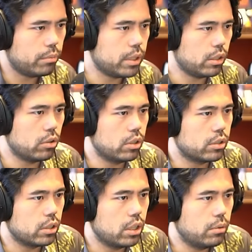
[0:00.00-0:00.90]
getting long
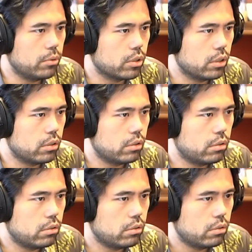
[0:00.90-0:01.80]
time okay
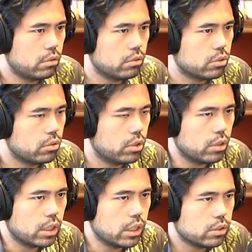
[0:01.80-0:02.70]
go here
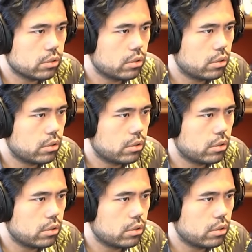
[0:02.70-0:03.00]
I guess